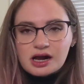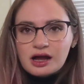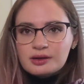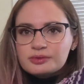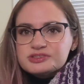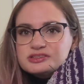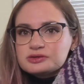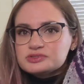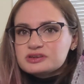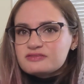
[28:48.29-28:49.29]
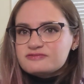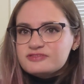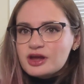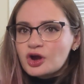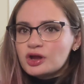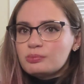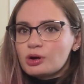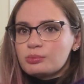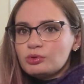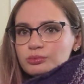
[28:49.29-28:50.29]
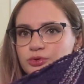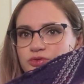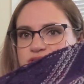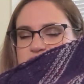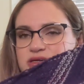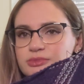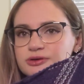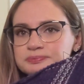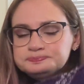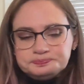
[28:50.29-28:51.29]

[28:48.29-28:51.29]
I'm obsessed. I was in a very purple mood this summer.